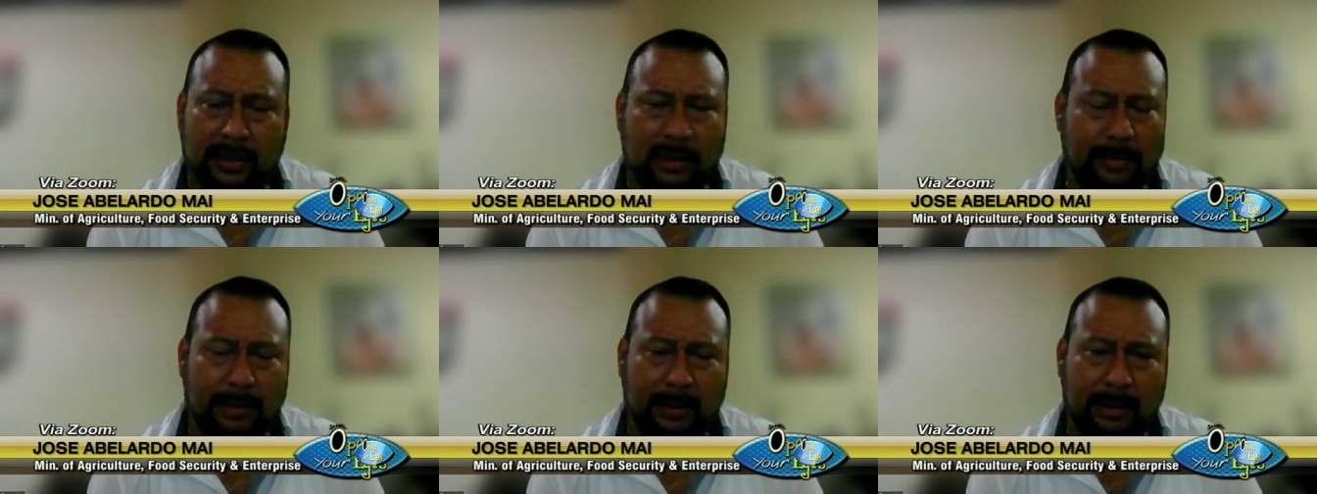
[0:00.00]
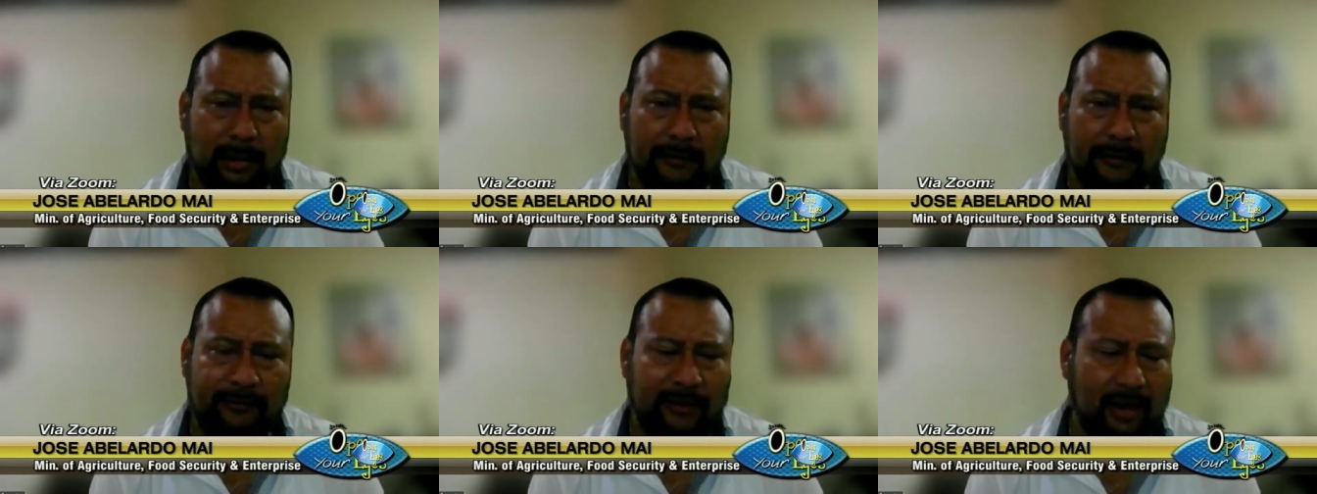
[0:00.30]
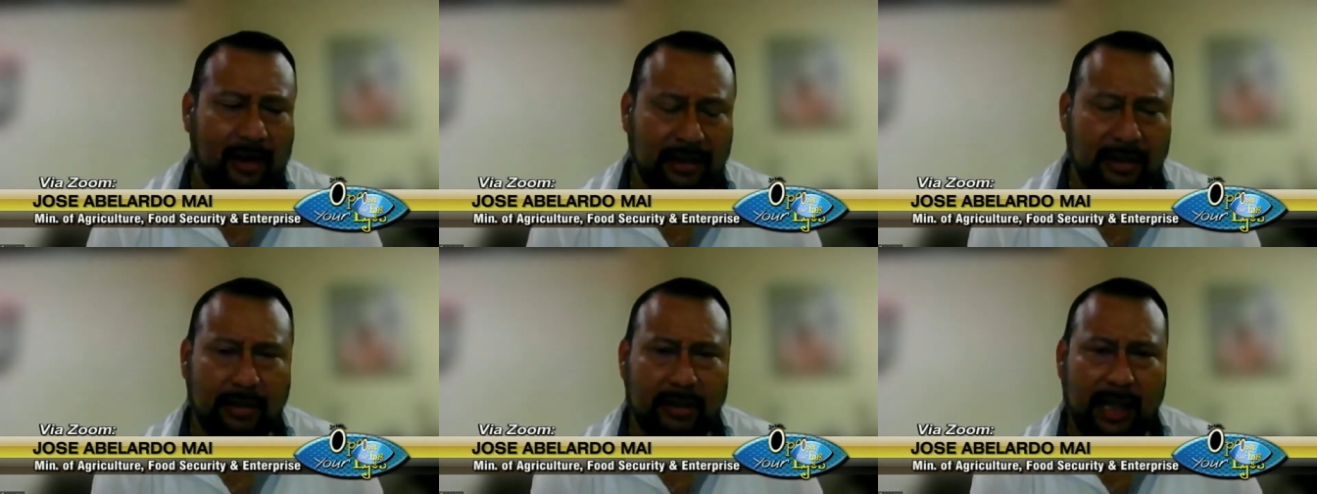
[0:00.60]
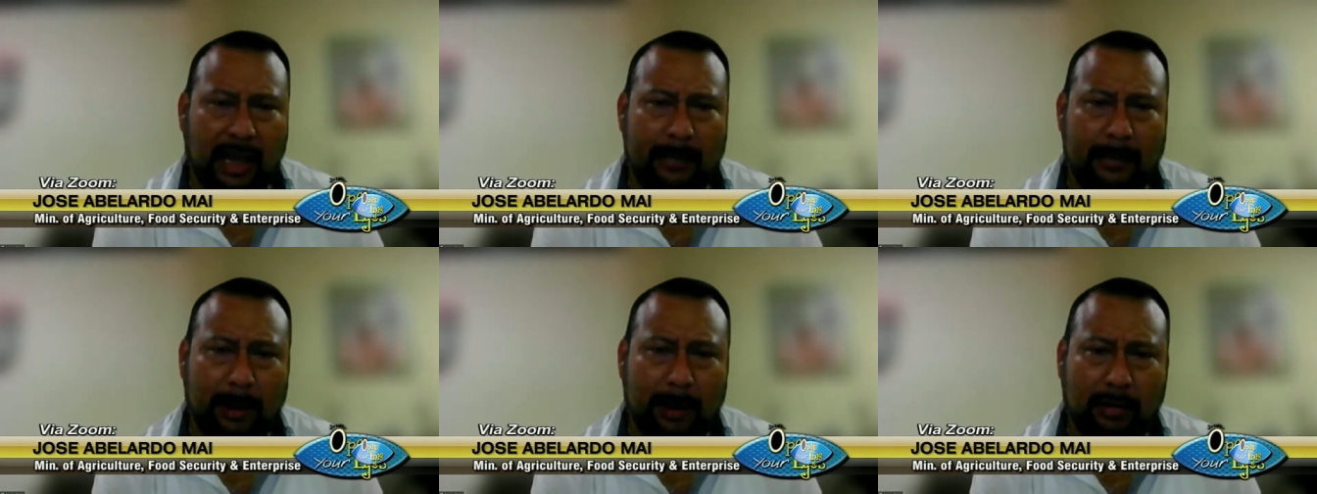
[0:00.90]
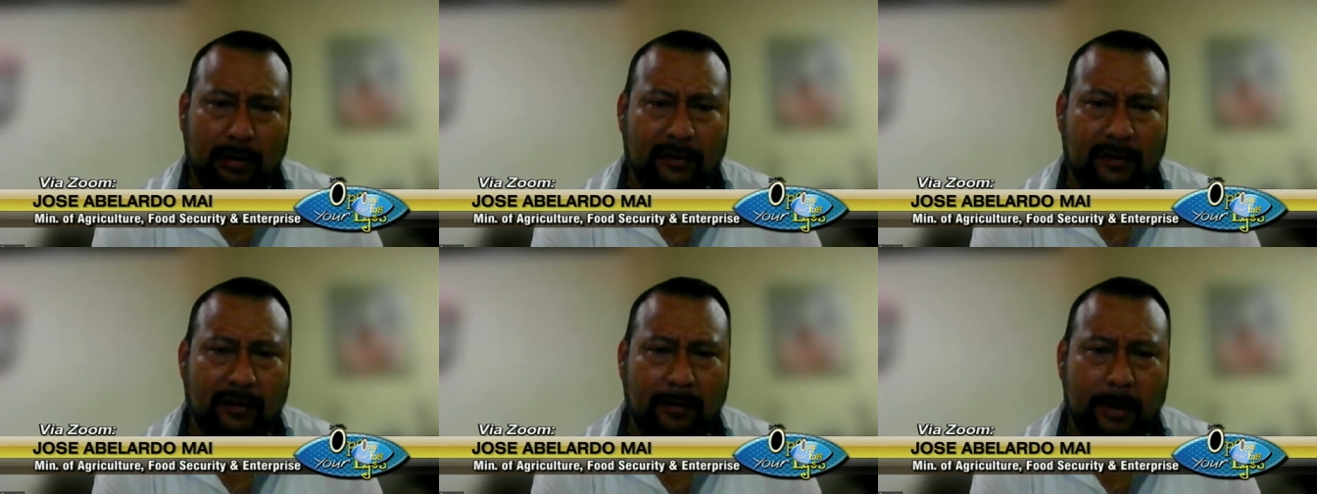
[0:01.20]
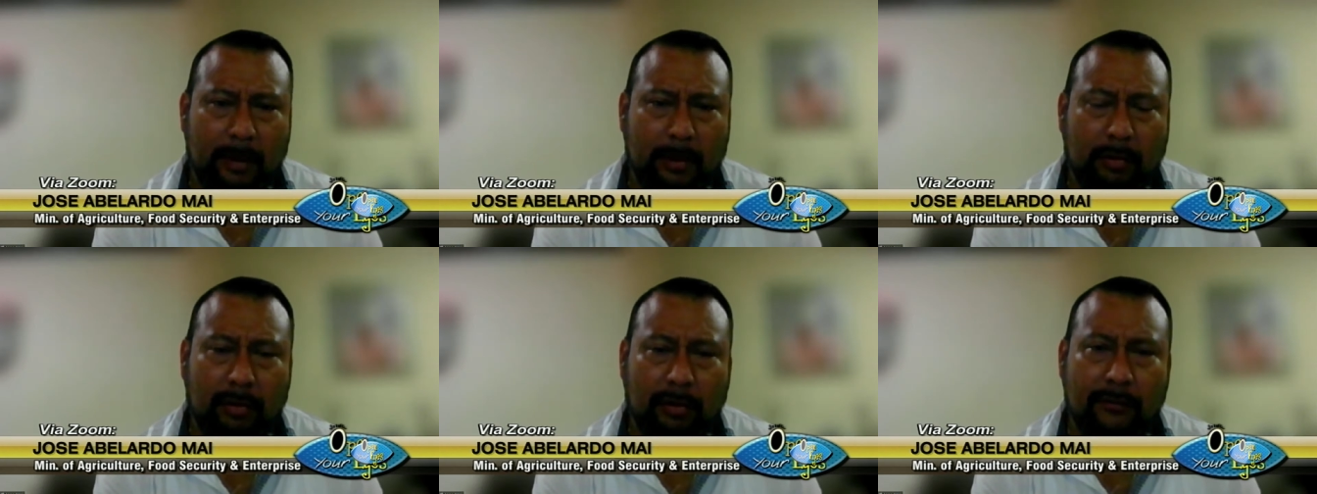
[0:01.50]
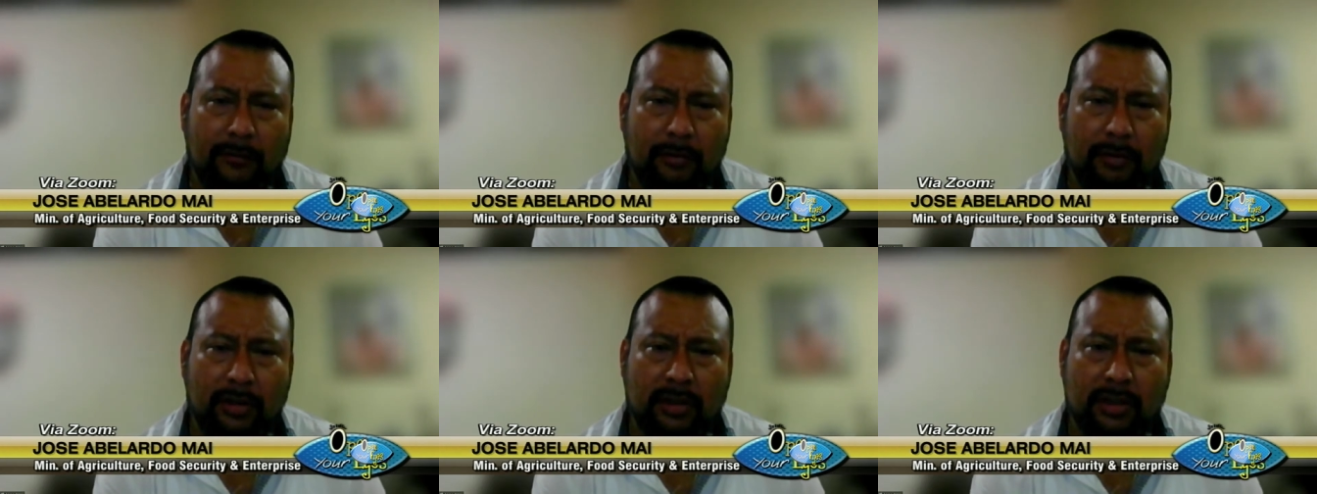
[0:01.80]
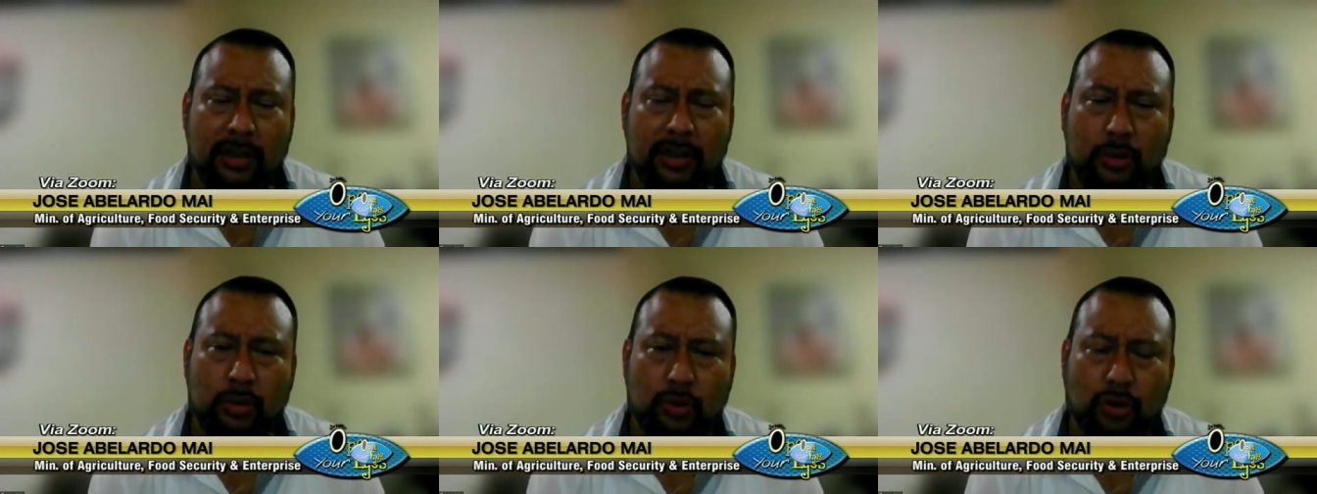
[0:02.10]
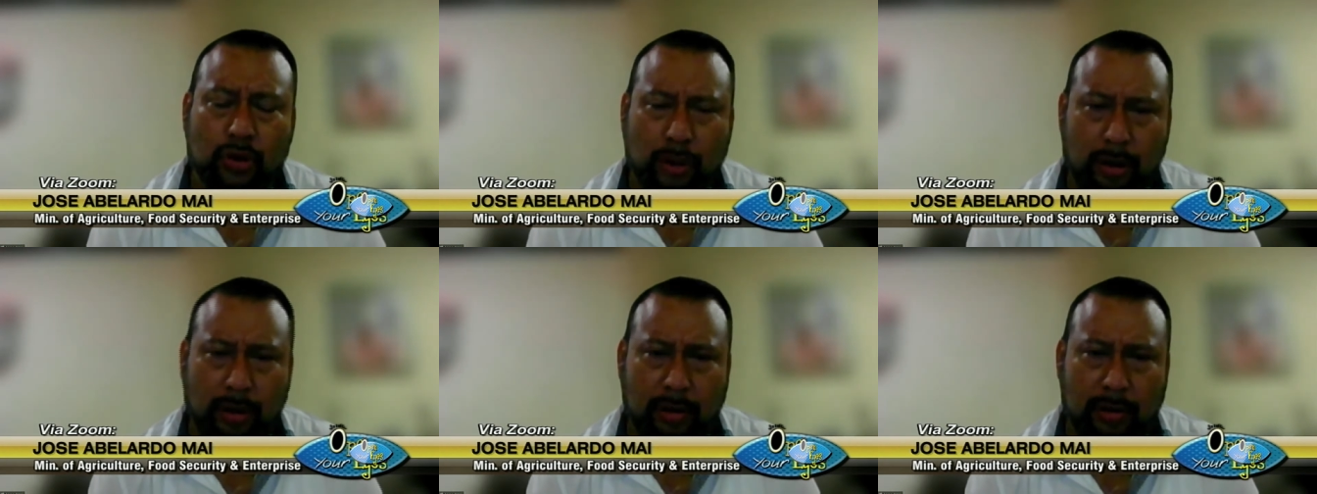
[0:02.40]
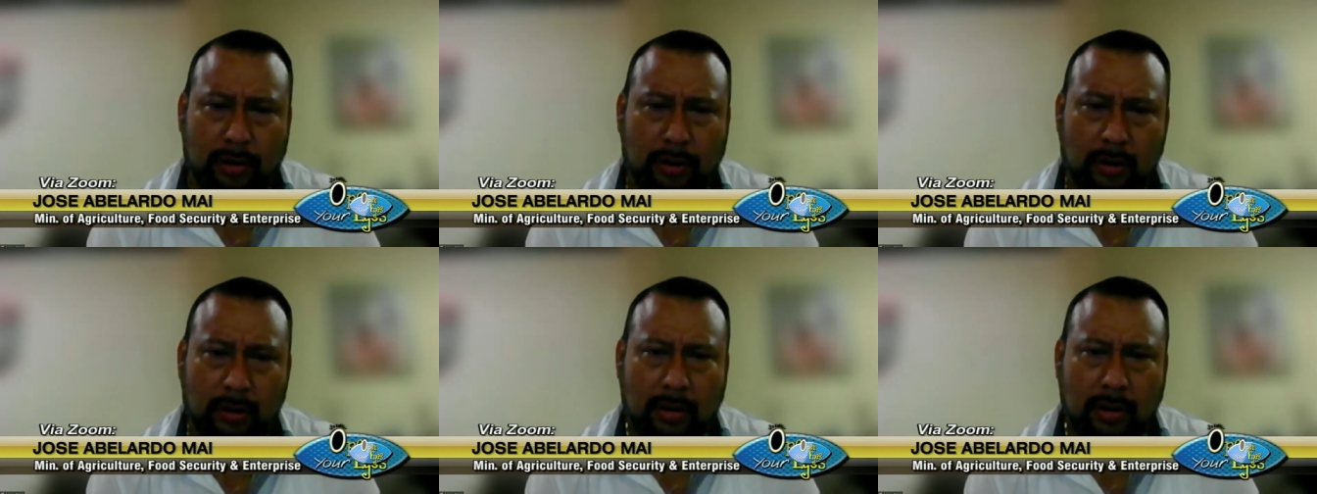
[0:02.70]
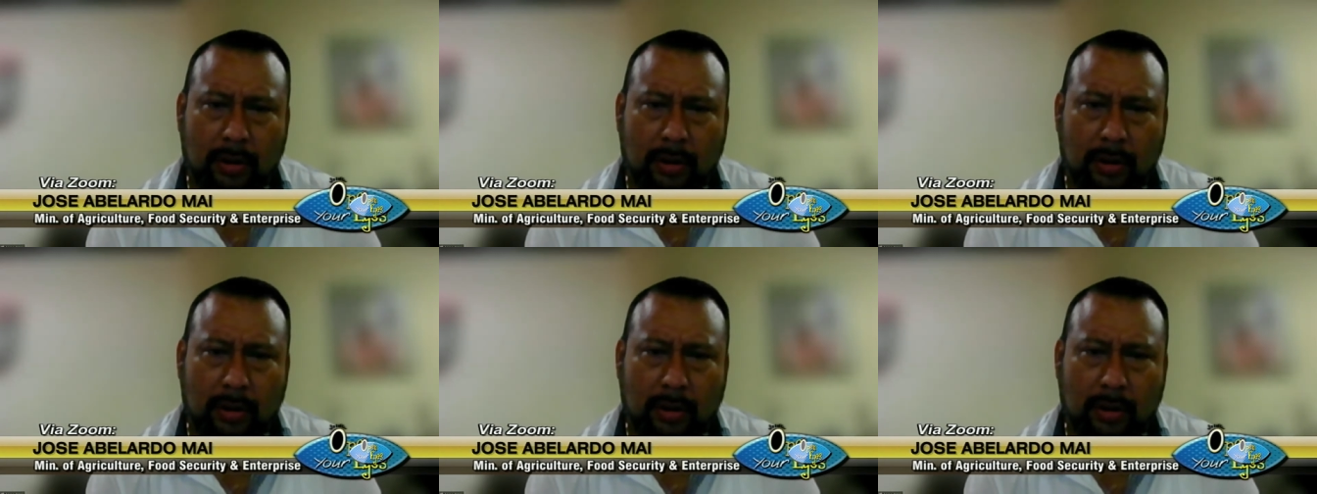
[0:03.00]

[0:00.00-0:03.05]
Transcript: as a matter of fact, the time that you have given me to review this is too short.